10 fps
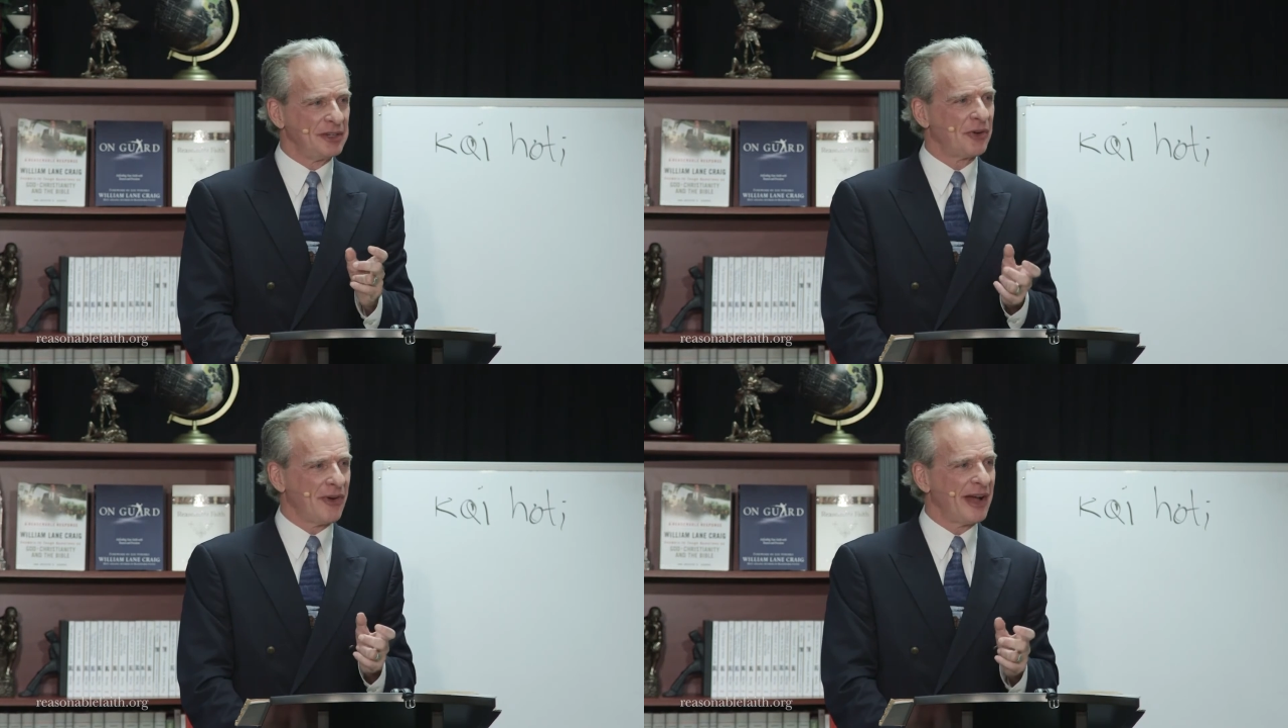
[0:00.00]

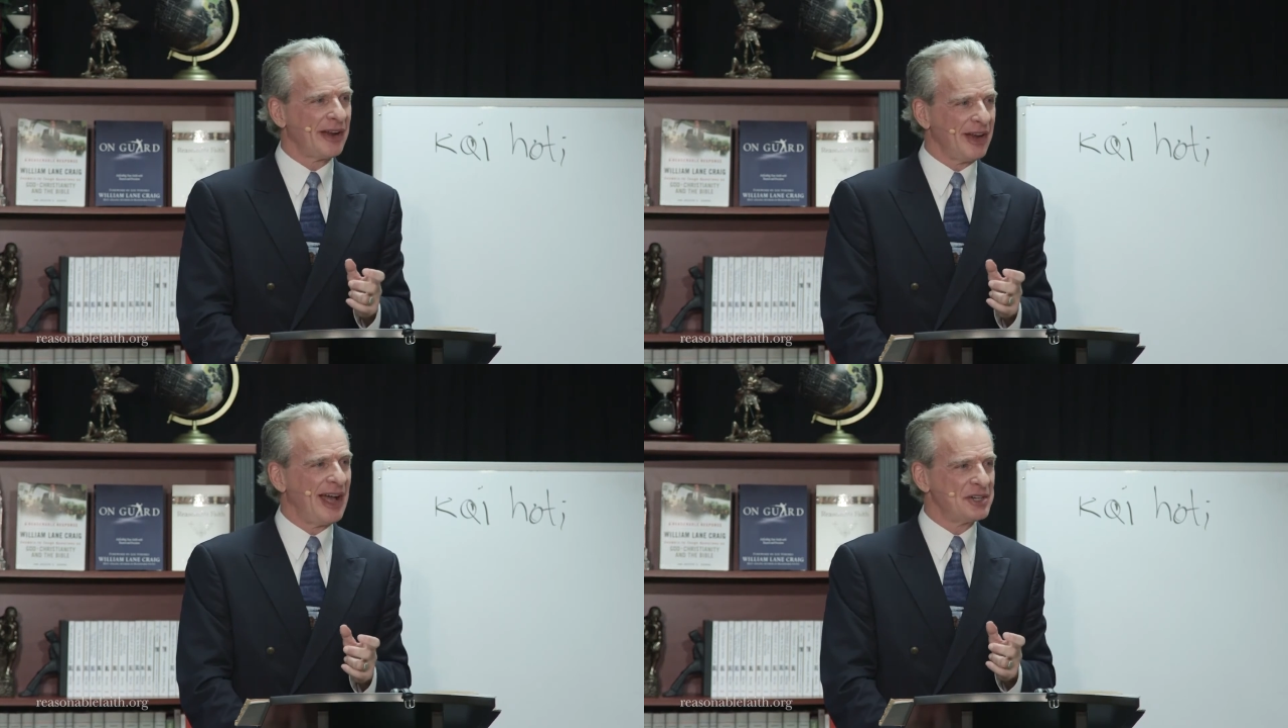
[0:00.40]

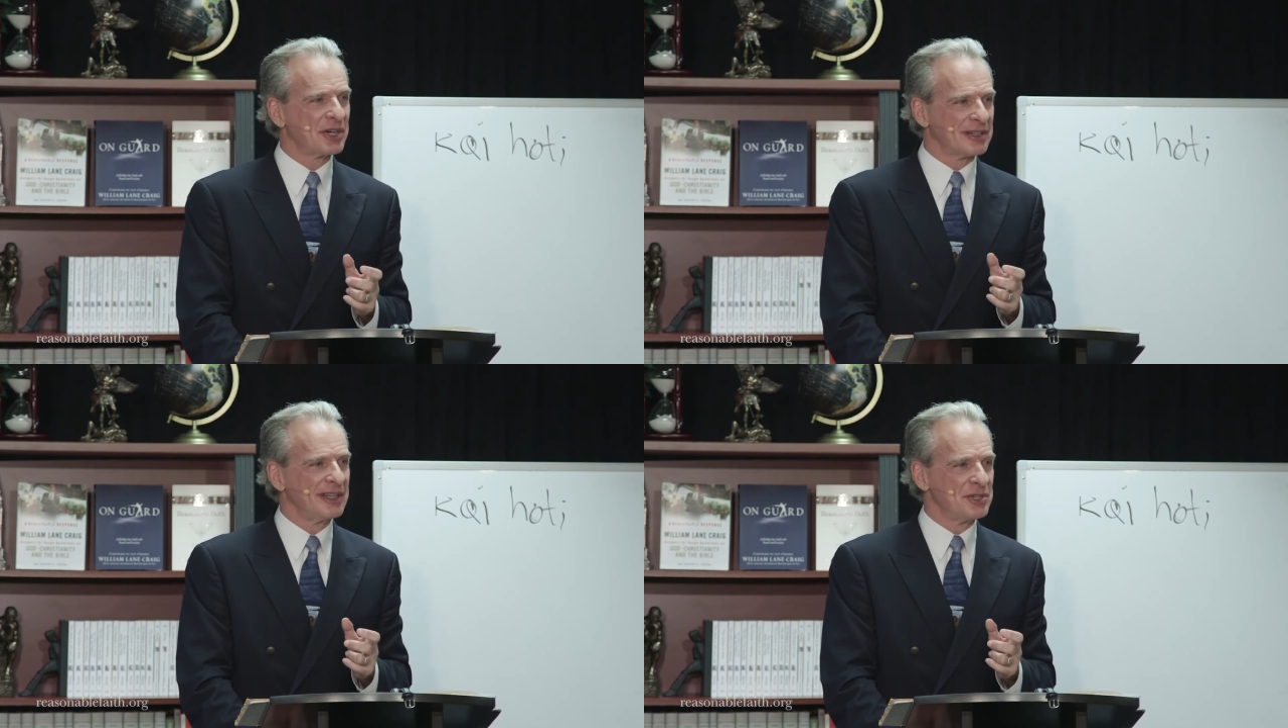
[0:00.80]

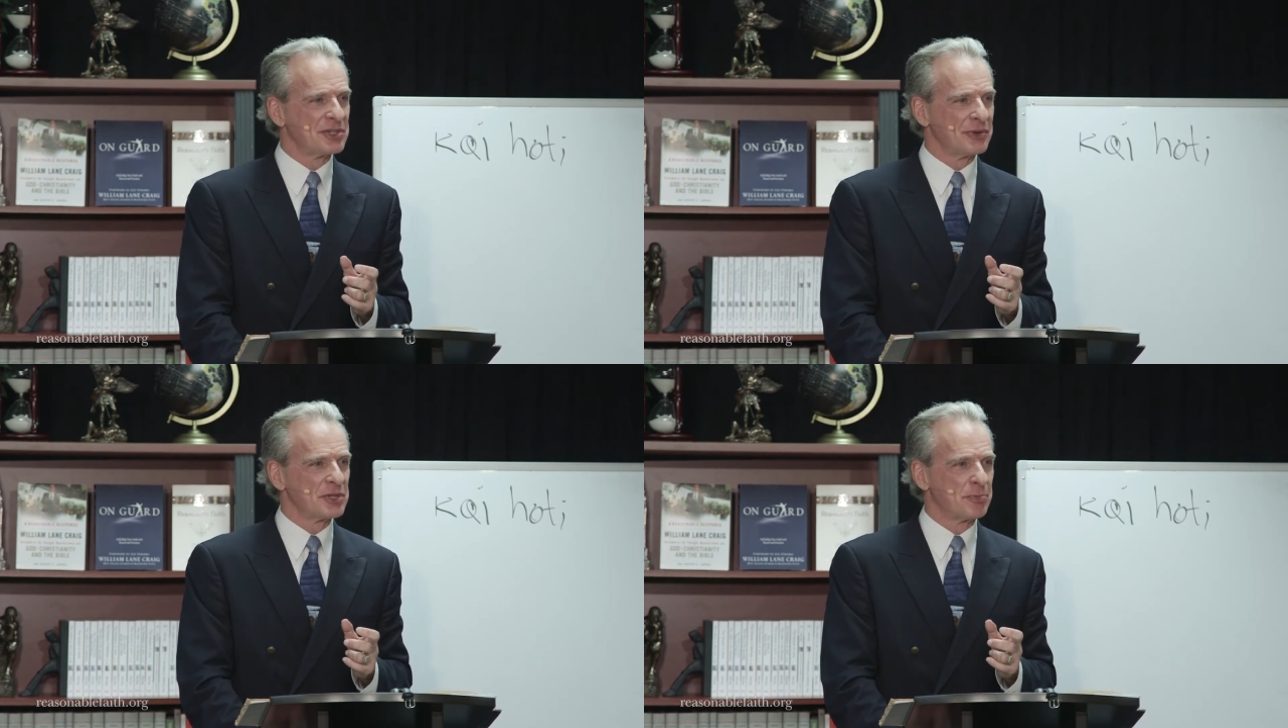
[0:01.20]
chronologically,
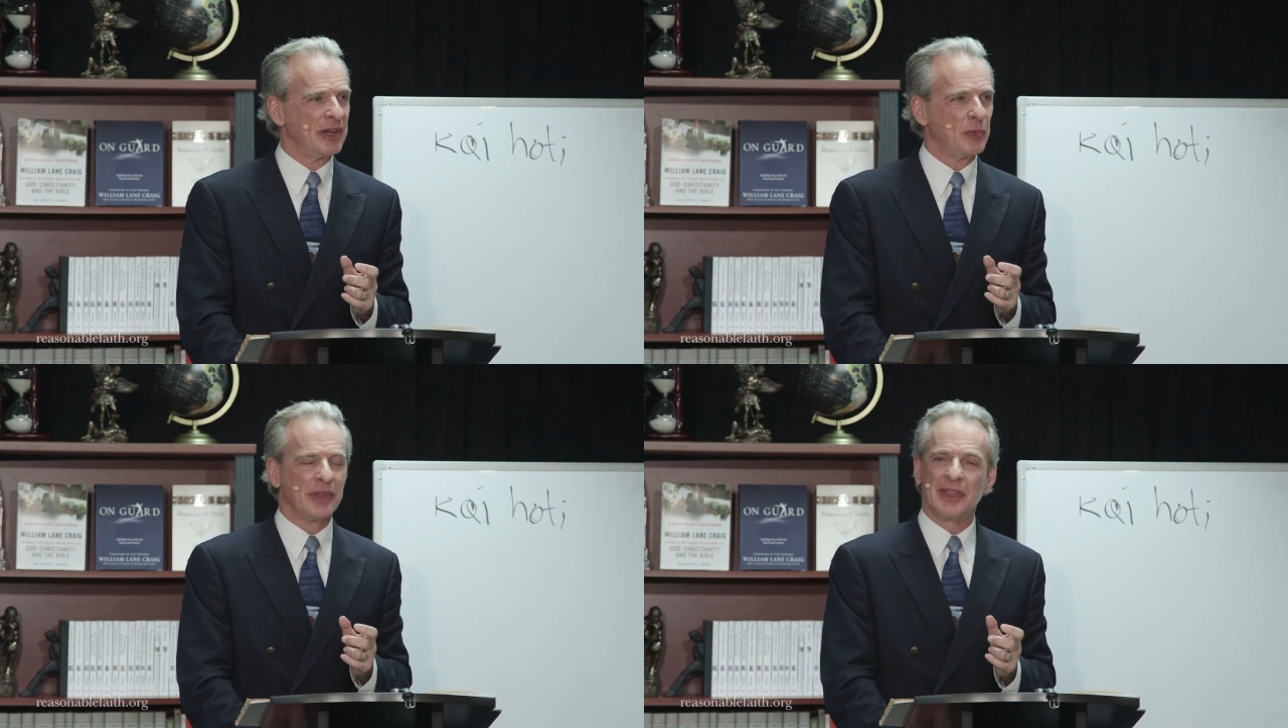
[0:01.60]
so to
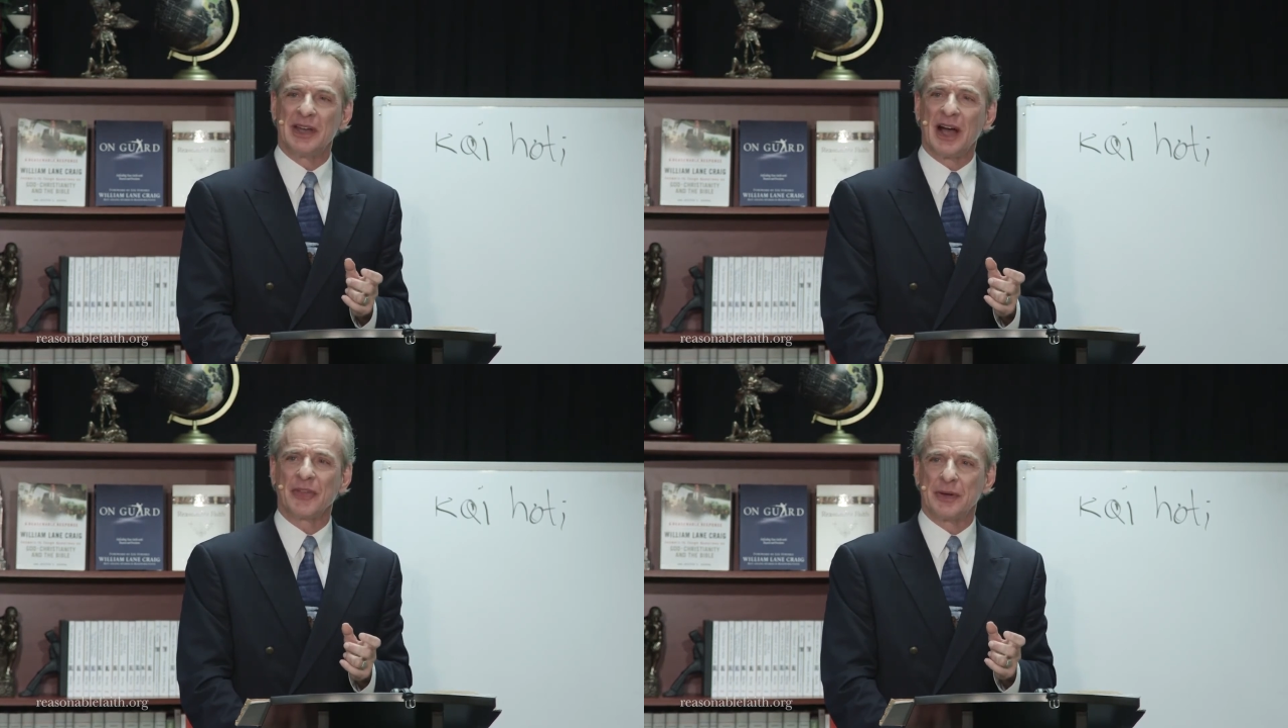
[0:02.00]
speak, with the
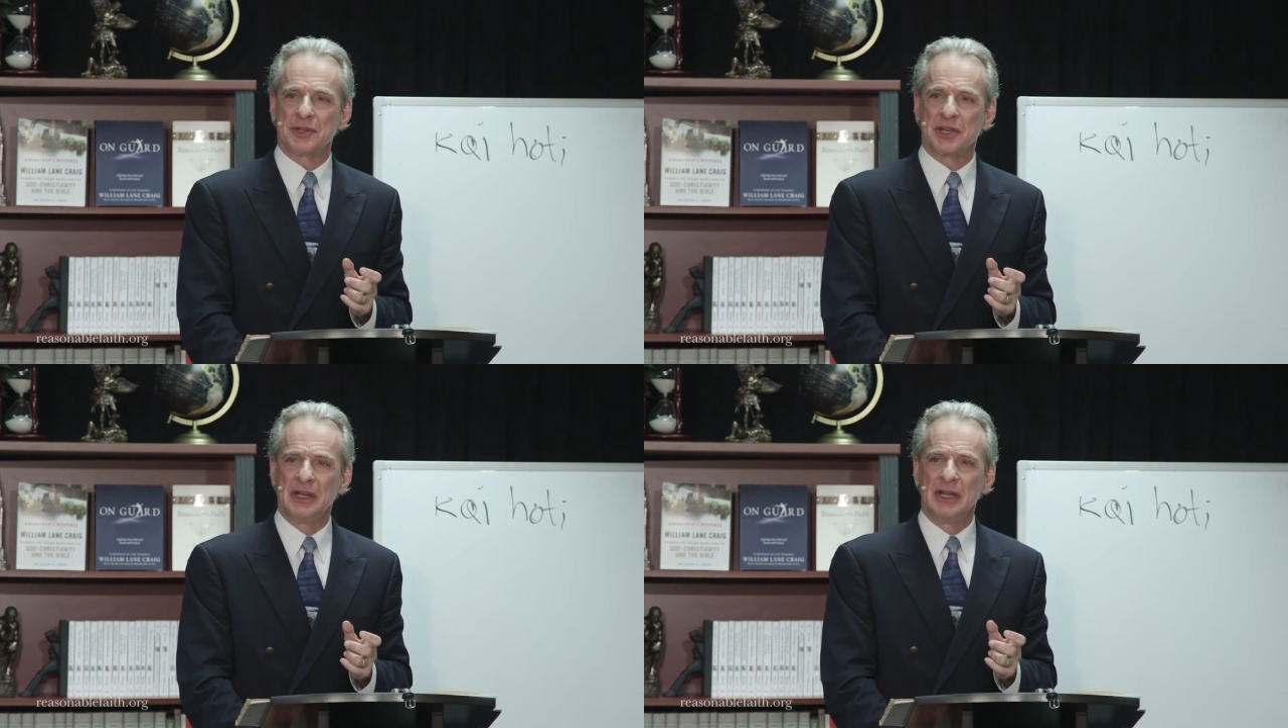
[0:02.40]
others.